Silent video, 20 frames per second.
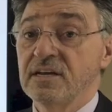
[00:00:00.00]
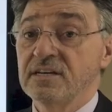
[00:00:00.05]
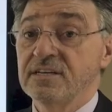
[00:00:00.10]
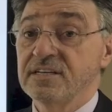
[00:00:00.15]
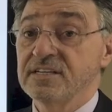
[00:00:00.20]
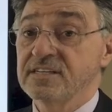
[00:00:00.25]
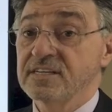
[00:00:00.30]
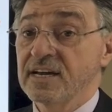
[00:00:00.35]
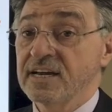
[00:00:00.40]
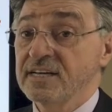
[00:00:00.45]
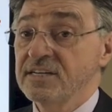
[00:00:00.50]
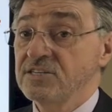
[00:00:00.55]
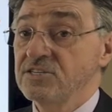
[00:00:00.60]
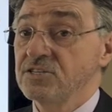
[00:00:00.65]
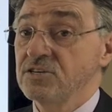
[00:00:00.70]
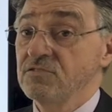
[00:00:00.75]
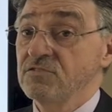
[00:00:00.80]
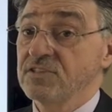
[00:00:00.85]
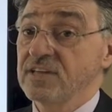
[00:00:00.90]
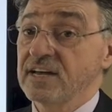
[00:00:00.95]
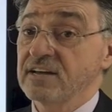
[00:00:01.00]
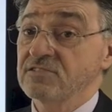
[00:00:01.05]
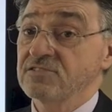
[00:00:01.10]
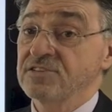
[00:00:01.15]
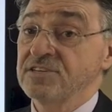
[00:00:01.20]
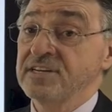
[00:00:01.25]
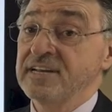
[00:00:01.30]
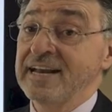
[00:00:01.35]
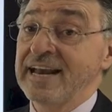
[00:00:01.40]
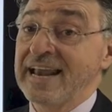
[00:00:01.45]
Design
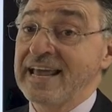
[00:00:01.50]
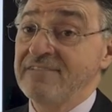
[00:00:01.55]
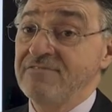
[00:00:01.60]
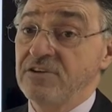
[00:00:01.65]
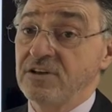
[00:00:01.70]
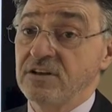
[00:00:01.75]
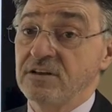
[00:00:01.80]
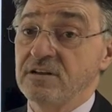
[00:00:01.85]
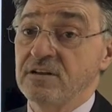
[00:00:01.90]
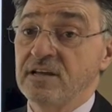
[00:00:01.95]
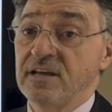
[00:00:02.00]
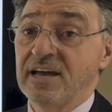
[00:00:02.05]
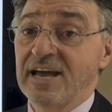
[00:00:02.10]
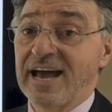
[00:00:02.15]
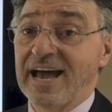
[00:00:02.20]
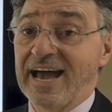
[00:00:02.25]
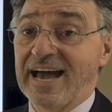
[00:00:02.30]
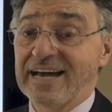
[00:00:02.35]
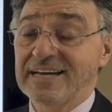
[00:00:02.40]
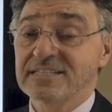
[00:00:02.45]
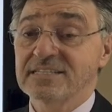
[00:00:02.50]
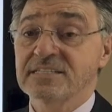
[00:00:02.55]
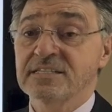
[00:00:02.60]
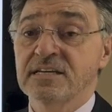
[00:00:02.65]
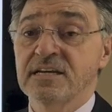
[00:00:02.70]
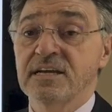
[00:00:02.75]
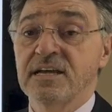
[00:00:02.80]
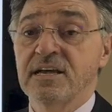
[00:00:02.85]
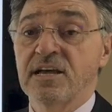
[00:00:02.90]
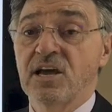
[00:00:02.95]
2011 has
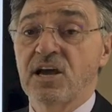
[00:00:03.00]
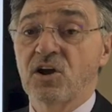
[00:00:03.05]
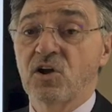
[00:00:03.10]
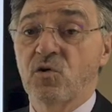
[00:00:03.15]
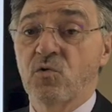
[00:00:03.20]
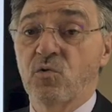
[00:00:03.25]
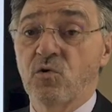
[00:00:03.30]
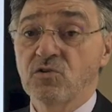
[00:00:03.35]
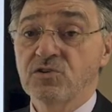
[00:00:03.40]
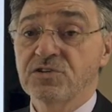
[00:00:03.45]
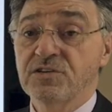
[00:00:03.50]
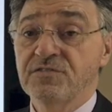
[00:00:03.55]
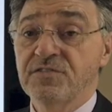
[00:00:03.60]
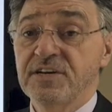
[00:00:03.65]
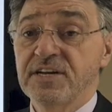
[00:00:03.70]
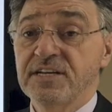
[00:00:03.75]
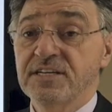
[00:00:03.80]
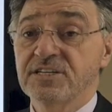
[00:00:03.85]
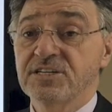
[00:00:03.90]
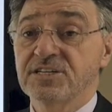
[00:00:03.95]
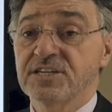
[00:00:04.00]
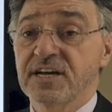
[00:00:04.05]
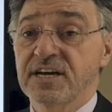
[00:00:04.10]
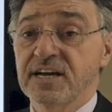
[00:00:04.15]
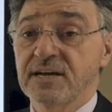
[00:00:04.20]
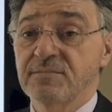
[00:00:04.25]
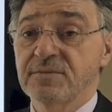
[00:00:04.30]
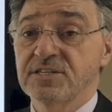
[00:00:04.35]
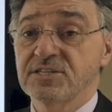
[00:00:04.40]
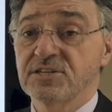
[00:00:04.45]
quarter of an inch
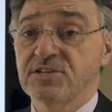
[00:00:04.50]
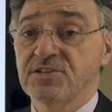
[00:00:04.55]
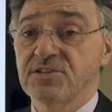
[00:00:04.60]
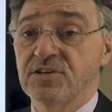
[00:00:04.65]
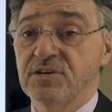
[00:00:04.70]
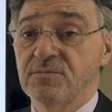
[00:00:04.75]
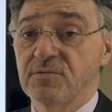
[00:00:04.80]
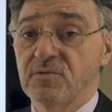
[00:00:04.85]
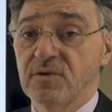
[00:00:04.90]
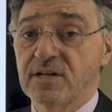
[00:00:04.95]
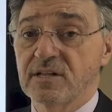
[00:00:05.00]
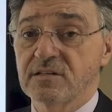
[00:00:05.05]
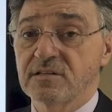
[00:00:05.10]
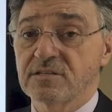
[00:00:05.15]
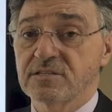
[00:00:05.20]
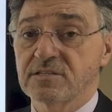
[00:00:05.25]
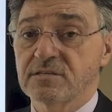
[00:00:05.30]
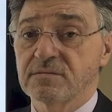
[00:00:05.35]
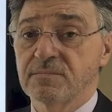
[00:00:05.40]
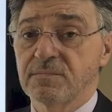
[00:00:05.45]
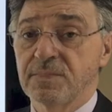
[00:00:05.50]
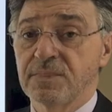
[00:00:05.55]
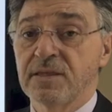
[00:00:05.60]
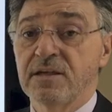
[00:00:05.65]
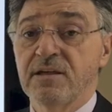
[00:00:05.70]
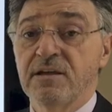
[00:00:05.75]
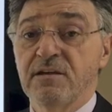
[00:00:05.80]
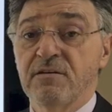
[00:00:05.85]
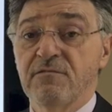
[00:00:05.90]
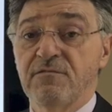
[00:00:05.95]
diameter thermowells,
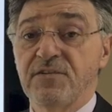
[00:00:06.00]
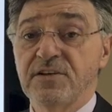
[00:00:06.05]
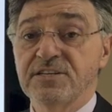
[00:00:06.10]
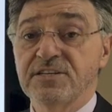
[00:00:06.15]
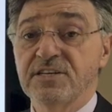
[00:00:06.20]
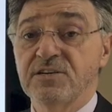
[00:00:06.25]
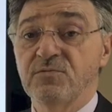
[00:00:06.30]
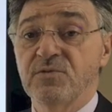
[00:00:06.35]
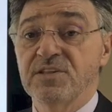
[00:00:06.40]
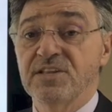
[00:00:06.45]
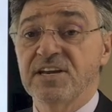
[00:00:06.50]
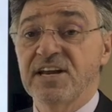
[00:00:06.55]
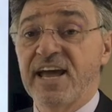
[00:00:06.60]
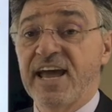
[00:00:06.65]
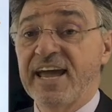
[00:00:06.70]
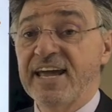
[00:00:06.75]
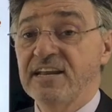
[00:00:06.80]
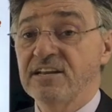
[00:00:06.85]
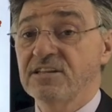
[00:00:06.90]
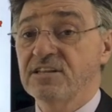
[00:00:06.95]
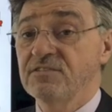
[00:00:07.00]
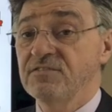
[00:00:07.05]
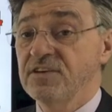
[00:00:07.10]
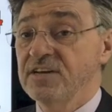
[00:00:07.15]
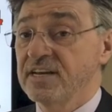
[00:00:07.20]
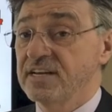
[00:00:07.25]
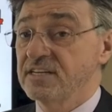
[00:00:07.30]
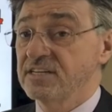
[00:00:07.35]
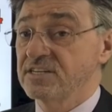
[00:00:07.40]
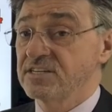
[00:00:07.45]
fitted with an eighth of
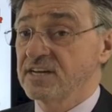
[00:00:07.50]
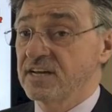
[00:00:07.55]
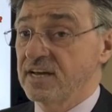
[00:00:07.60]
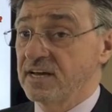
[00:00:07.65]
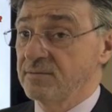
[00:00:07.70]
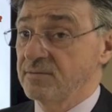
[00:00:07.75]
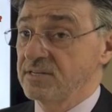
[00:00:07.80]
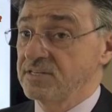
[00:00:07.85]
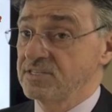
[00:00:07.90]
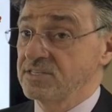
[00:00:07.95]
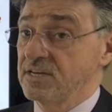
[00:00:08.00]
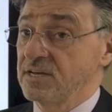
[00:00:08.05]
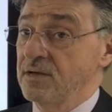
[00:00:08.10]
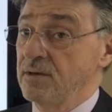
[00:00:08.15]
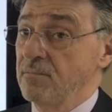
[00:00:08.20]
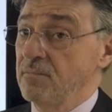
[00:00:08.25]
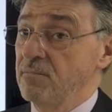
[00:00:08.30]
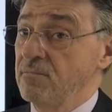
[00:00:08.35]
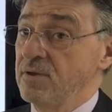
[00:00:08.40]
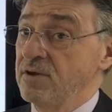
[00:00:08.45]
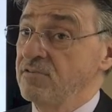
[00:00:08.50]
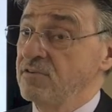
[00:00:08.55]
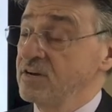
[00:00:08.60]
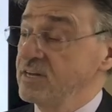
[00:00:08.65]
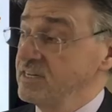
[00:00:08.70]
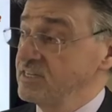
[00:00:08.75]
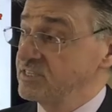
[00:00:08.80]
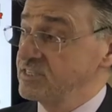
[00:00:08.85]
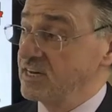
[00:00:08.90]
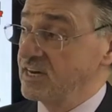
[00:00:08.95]
an inch diameter mineral
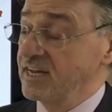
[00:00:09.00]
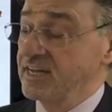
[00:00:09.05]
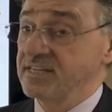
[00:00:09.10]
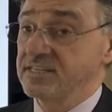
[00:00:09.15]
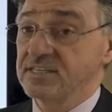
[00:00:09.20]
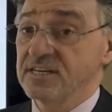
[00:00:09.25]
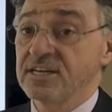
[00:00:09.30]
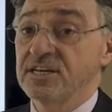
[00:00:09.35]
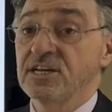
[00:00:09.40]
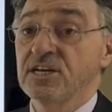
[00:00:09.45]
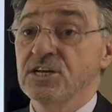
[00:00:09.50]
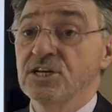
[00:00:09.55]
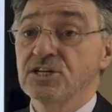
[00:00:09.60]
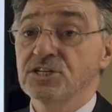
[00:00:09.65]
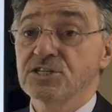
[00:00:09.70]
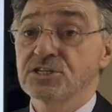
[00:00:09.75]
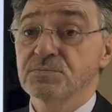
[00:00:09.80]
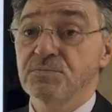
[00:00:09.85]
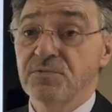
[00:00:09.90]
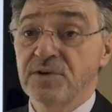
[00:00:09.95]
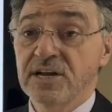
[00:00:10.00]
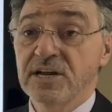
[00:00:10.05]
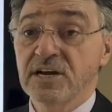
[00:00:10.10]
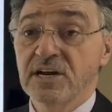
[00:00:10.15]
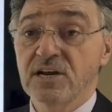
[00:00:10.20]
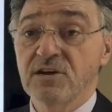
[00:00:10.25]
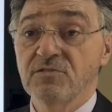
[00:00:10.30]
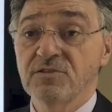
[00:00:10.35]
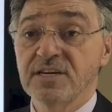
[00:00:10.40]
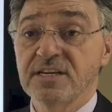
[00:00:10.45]
insulated
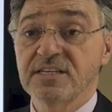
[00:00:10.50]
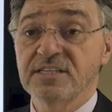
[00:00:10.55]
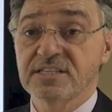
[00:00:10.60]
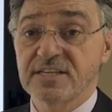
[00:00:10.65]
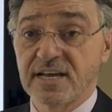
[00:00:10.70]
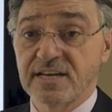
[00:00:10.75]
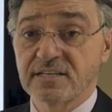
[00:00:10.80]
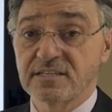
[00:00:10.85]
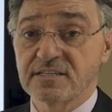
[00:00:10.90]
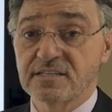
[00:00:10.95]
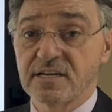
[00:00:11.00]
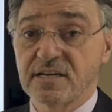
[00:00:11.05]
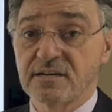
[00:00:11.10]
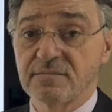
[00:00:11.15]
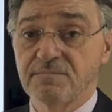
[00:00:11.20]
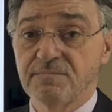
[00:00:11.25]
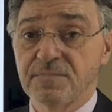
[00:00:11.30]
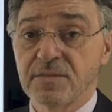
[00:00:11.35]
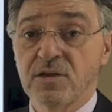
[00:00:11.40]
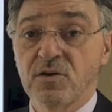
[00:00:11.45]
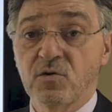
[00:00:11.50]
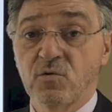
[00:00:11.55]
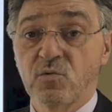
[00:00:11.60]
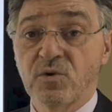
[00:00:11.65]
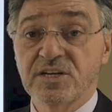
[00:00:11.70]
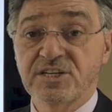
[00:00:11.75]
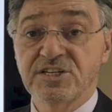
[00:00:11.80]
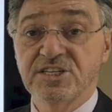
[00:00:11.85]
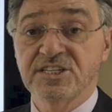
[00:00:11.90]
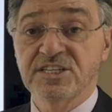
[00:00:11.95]
spring-loaded sensor,
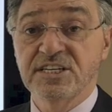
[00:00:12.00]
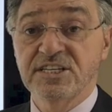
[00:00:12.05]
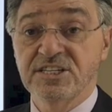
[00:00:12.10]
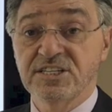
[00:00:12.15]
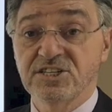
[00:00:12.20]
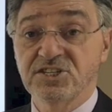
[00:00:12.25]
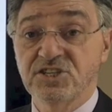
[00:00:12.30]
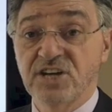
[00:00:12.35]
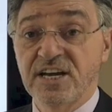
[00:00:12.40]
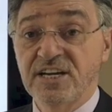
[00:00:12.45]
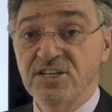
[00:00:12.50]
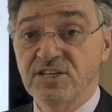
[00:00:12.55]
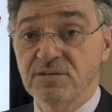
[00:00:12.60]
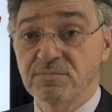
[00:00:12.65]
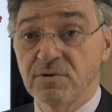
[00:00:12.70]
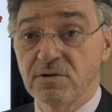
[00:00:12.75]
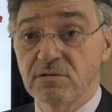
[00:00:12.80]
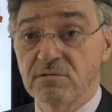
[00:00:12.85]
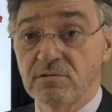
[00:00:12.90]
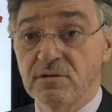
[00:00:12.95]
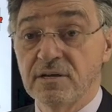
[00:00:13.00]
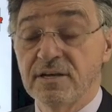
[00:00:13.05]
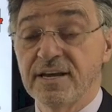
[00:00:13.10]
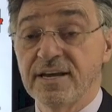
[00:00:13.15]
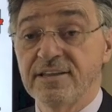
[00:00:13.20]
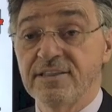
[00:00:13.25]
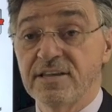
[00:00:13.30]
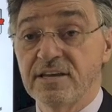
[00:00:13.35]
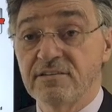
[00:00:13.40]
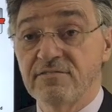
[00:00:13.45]
which is interchangeable
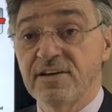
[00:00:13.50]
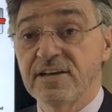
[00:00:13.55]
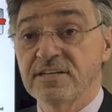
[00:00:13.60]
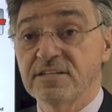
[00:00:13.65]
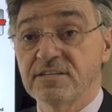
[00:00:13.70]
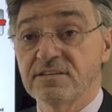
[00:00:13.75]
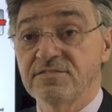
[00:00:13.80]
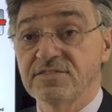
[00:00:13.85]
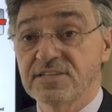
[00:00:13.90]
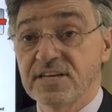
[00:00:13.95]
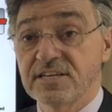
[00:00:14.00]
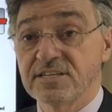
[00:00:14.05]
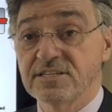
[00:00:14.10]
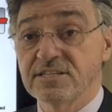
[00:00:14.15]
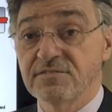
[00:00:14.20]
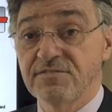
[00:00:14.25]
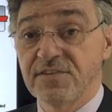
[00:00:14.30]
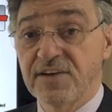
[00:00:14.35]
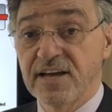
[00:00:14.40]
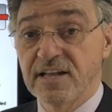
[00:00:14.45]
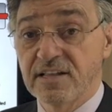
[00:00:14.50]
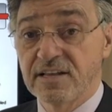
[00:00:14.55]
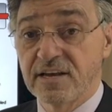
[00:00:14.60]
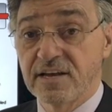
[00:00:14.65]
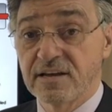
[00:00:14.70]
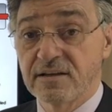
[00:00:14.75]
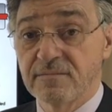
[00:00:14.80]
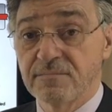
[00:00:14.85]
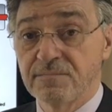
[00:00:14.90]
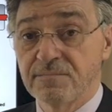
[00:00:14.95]
in the event of sensor failure.